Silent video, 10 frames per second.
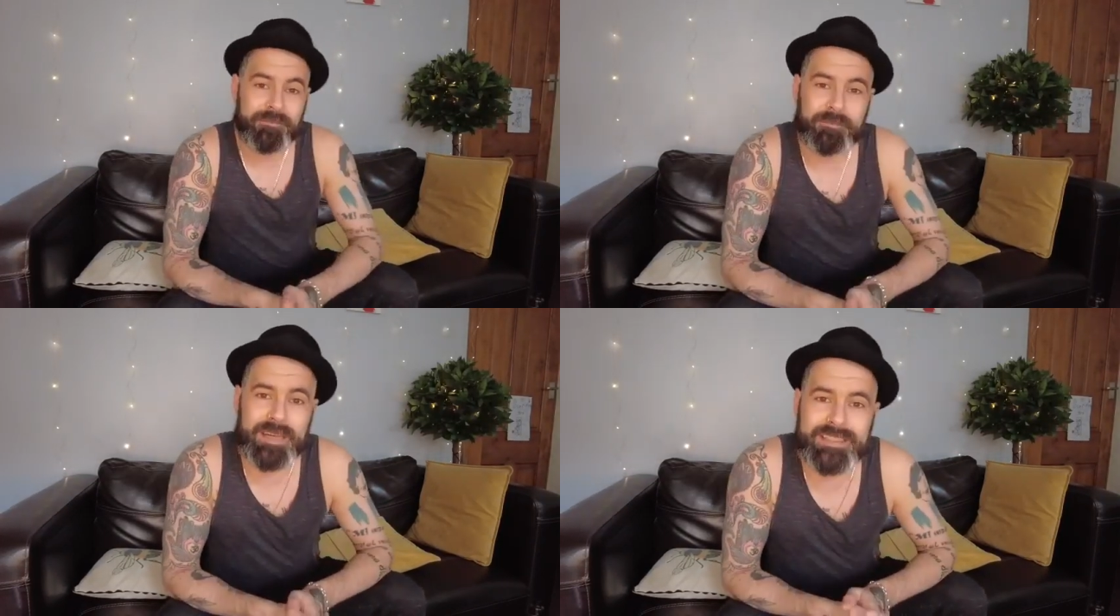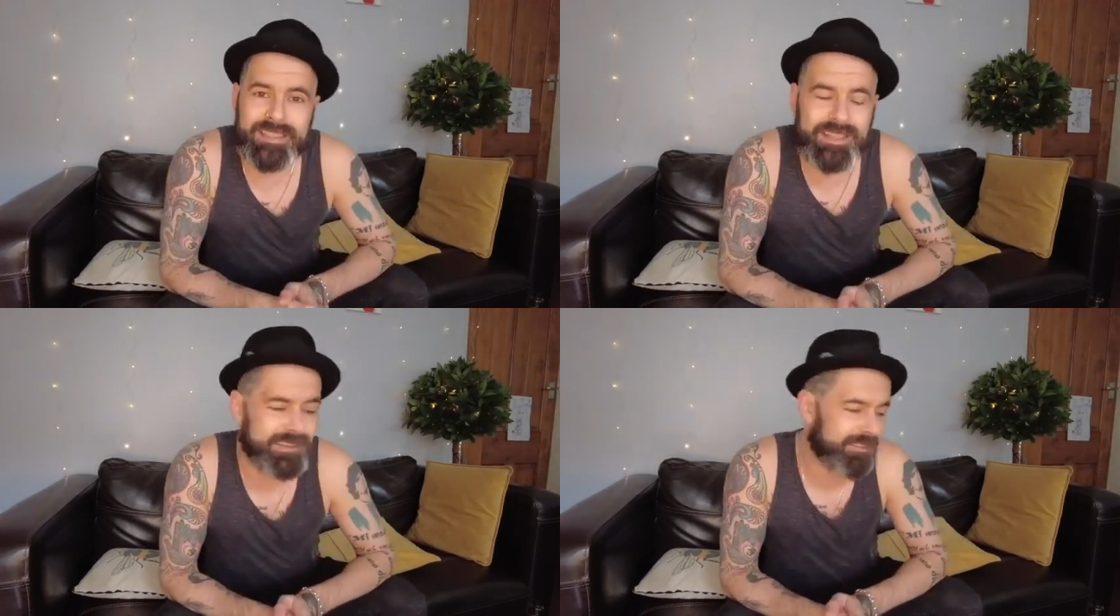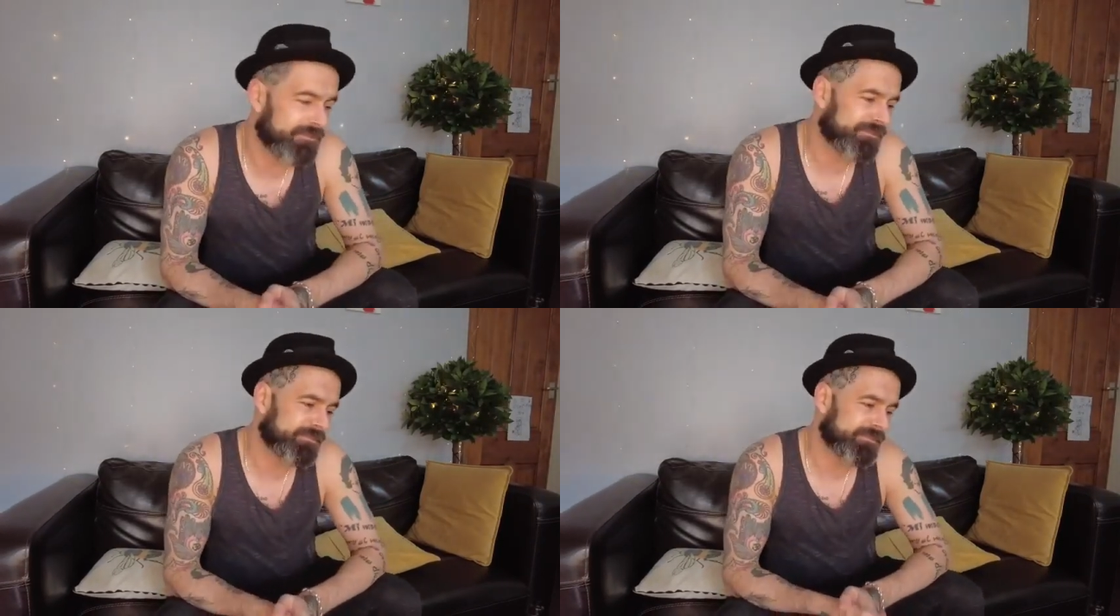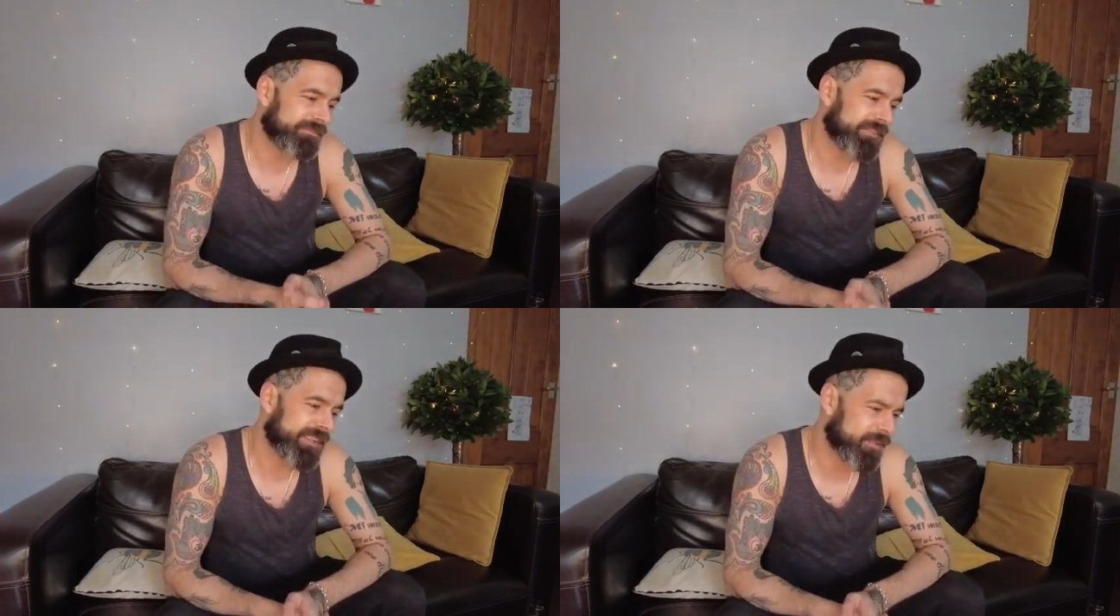Mad, isn't it?
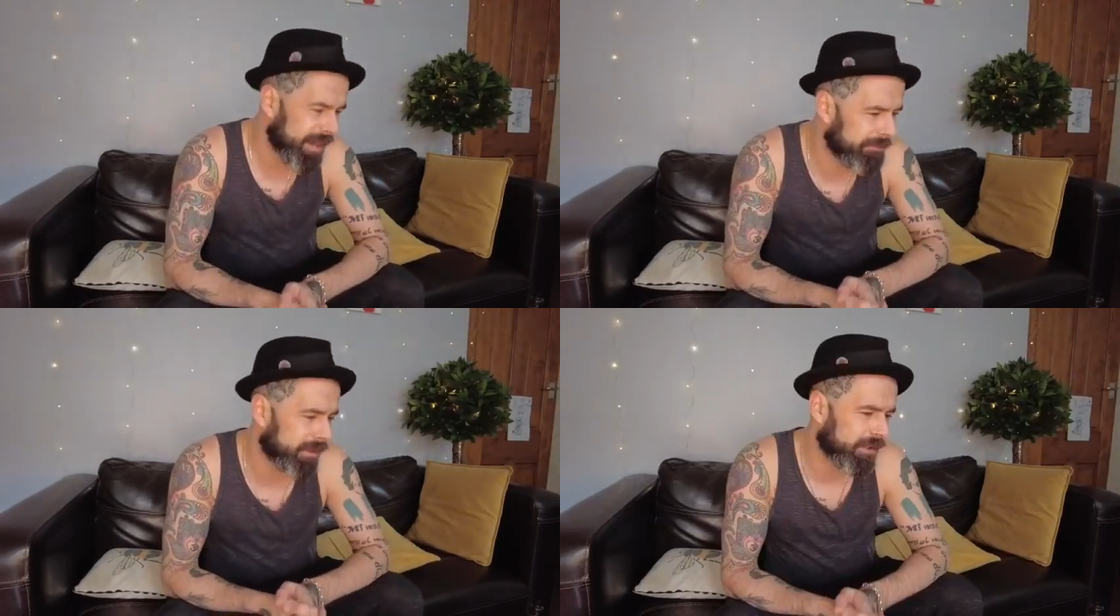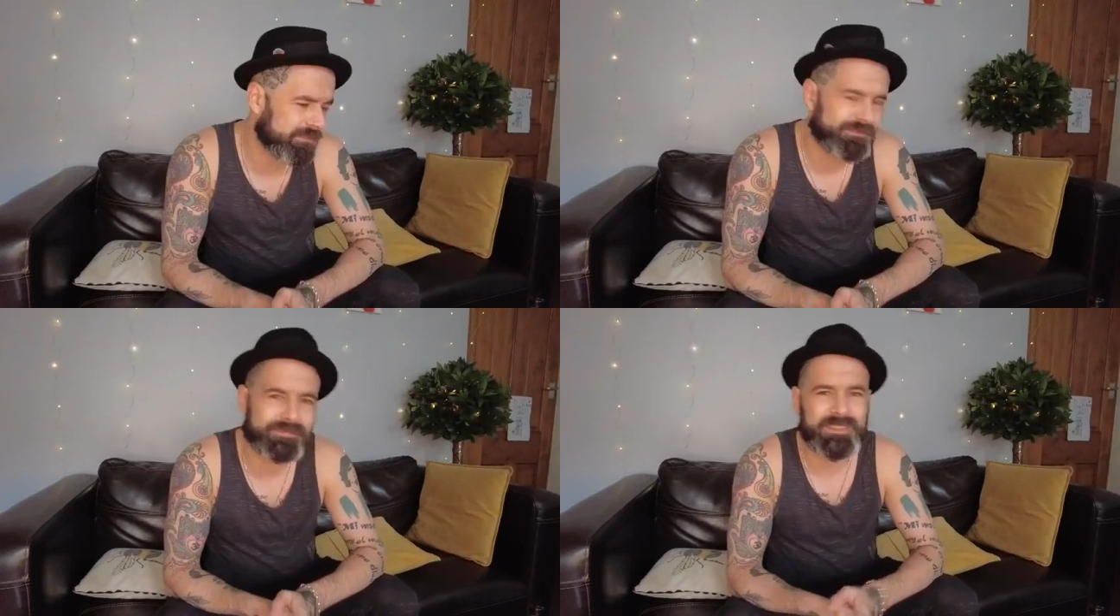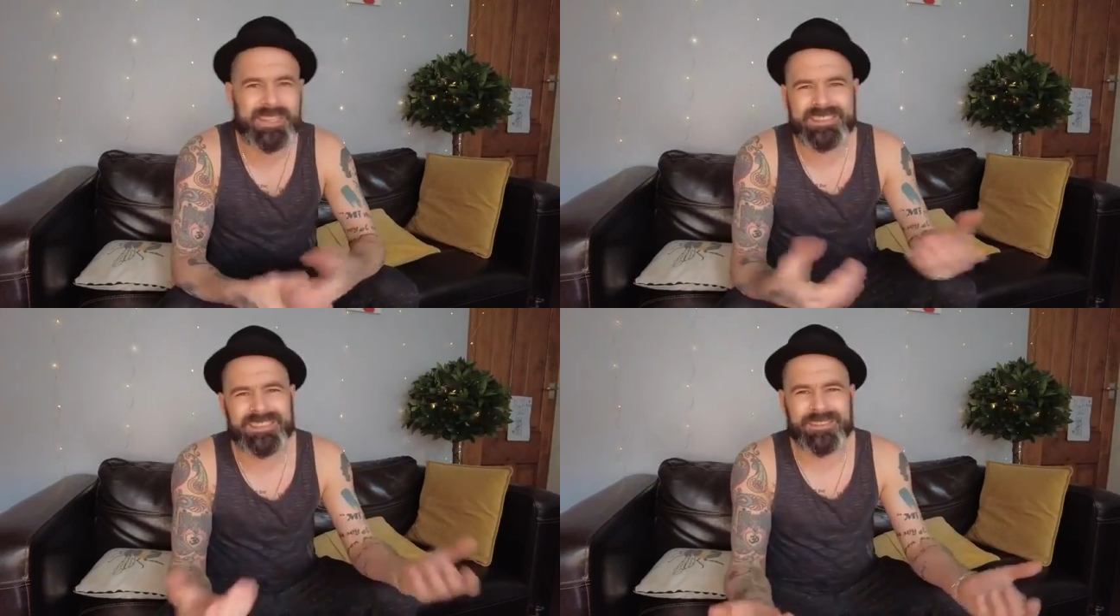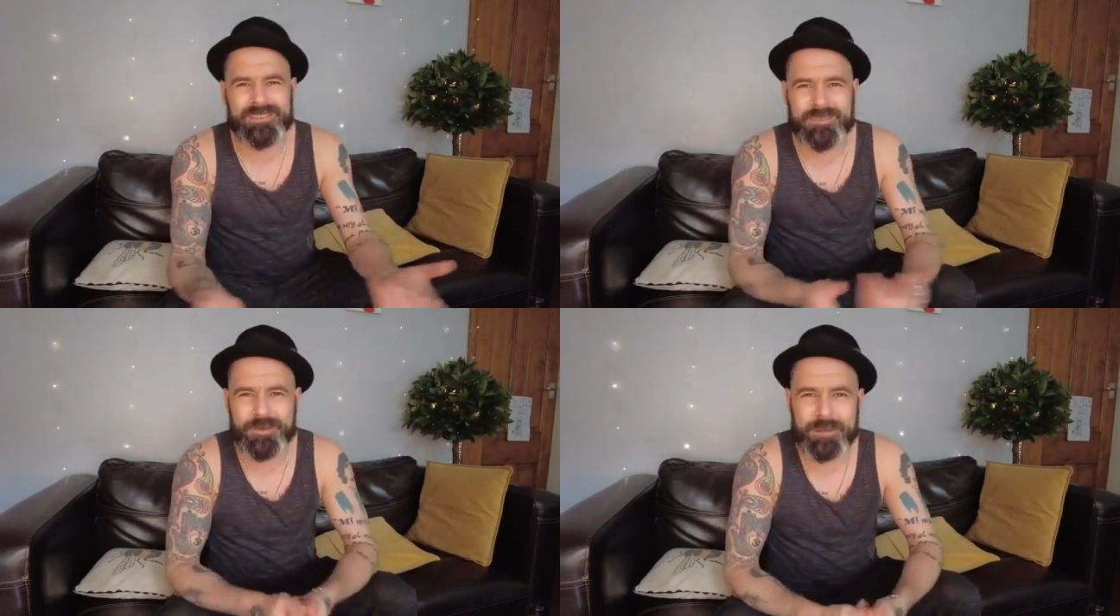Guapo. I don't know
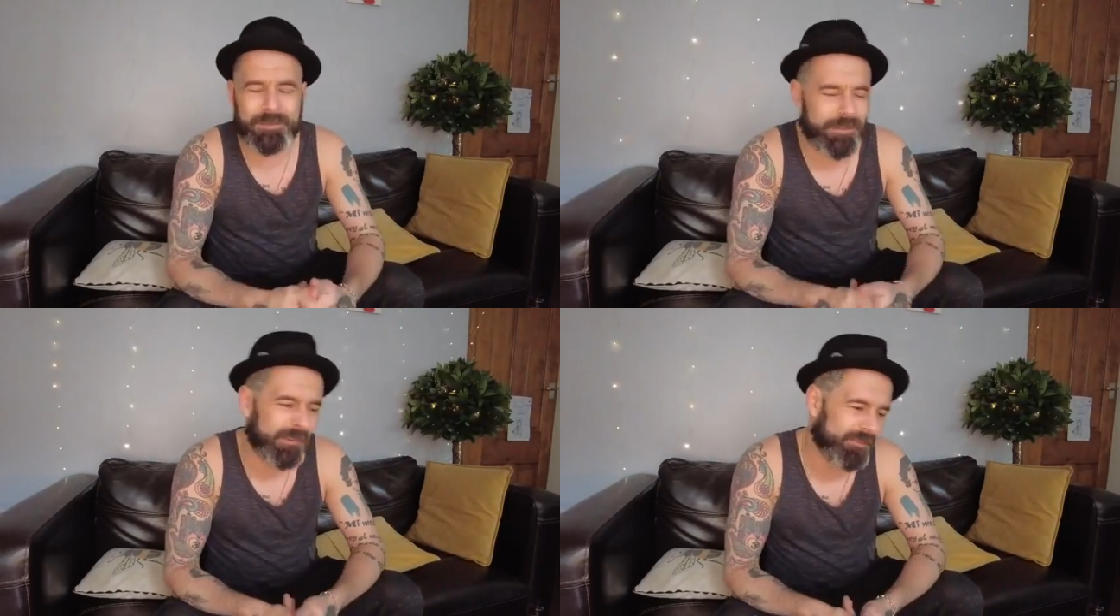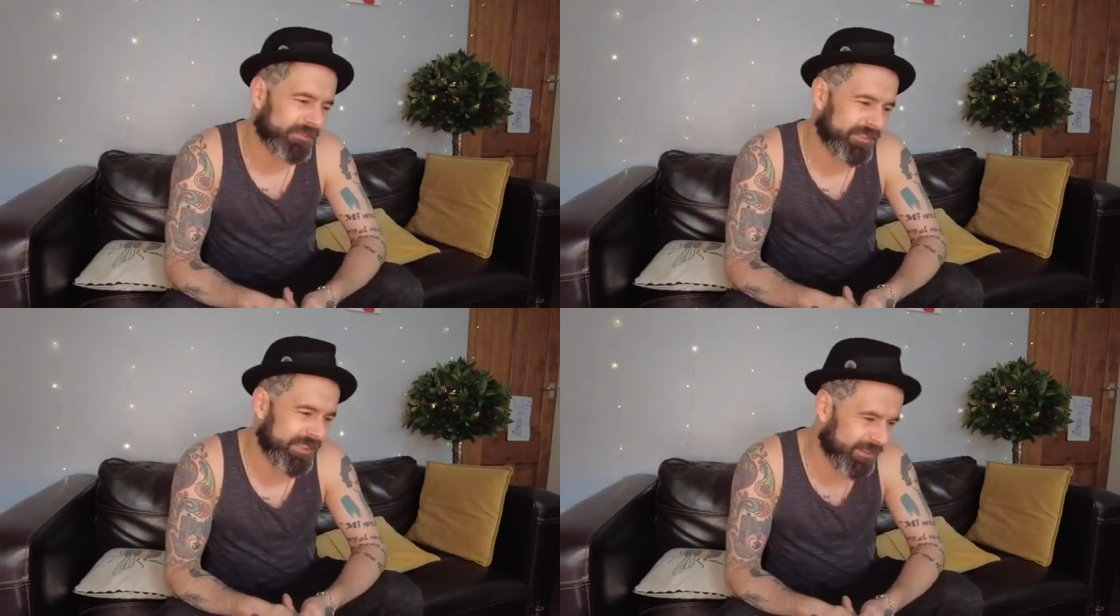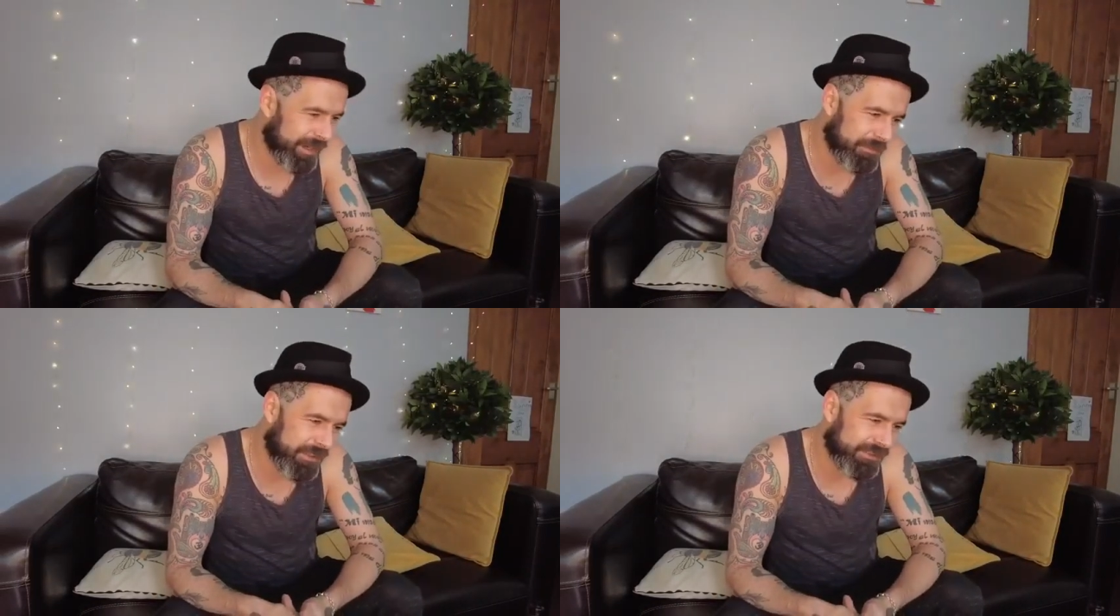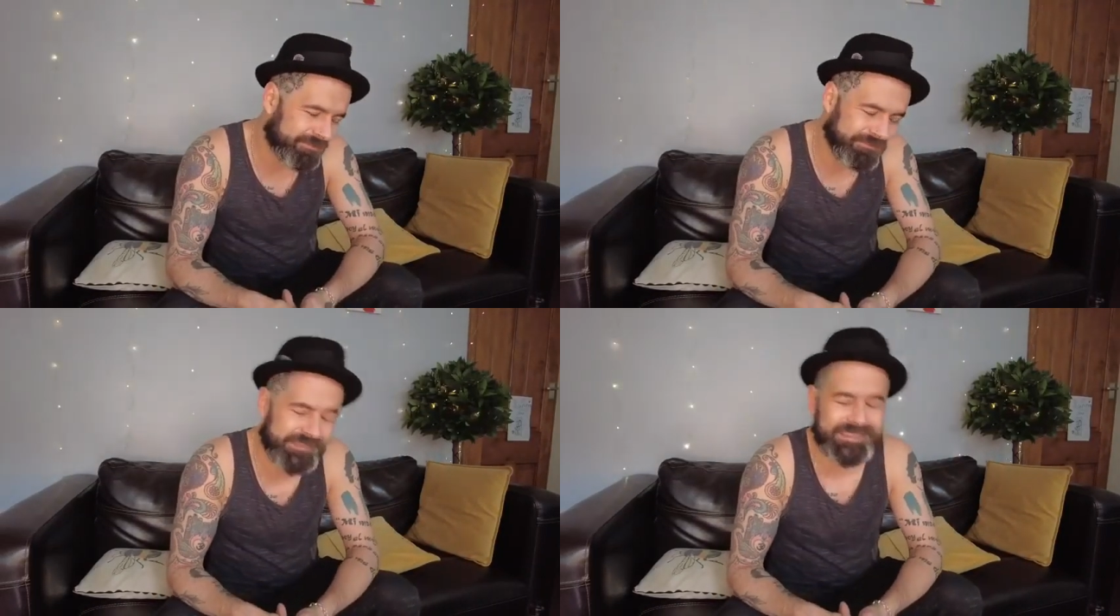what's guapo. Guapo?
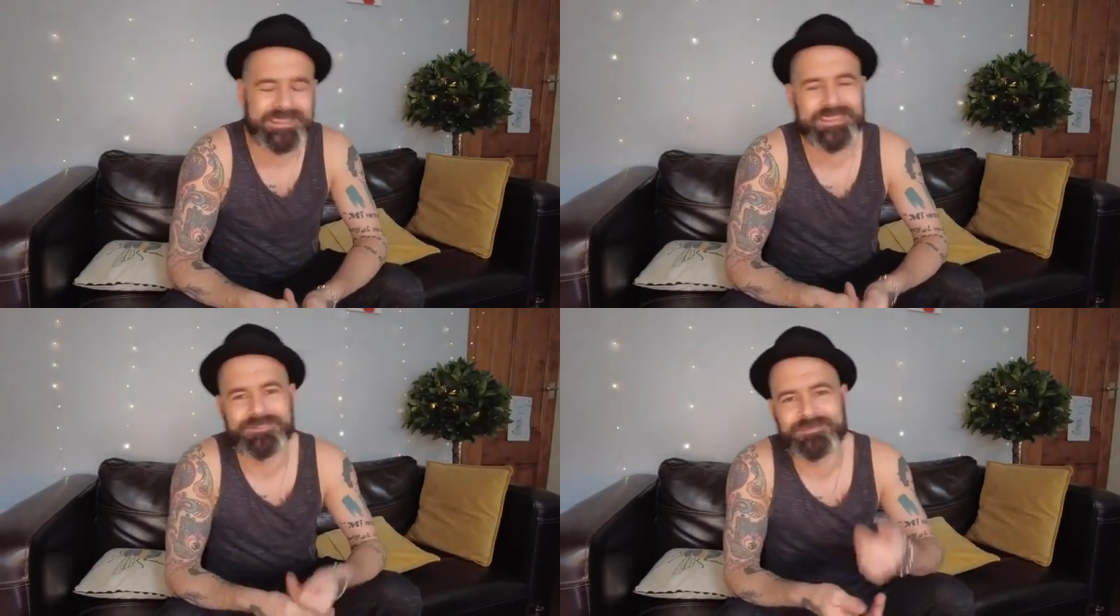Don't know.